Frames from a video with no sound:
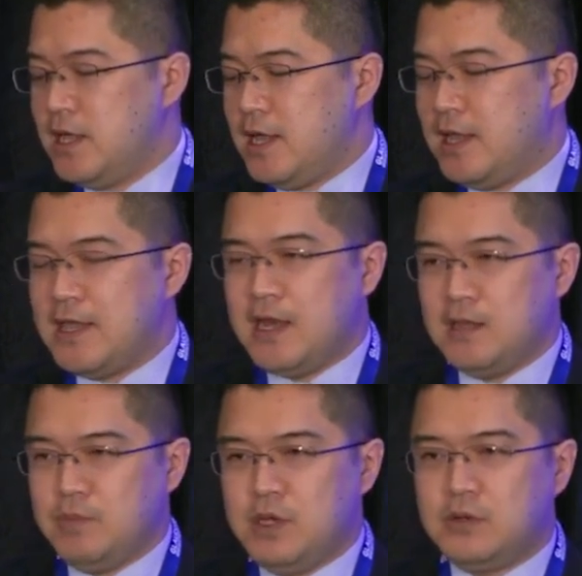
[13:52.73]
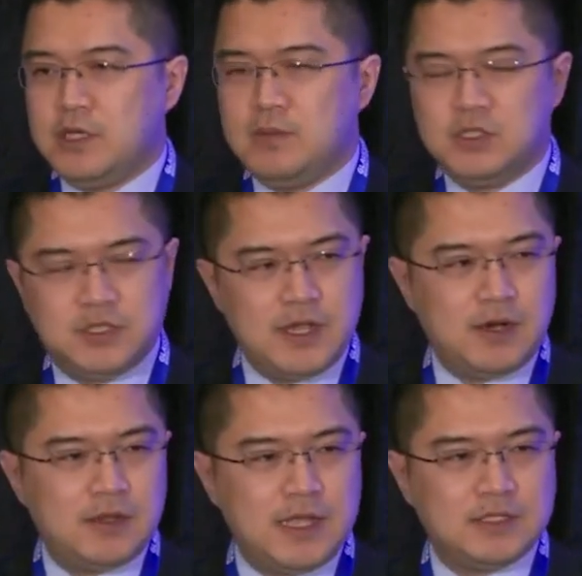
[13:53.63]
And that middle image there,
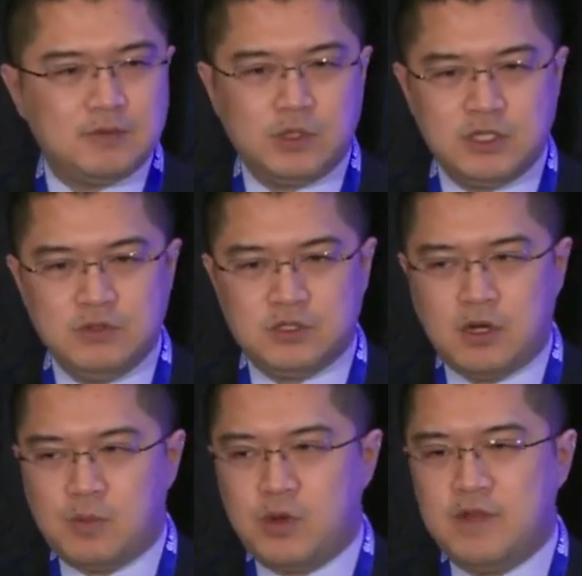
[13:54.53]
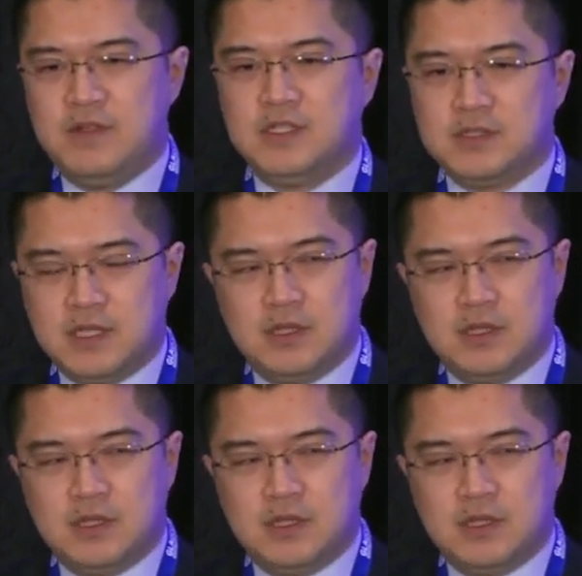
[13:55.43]
that's what you saw previously.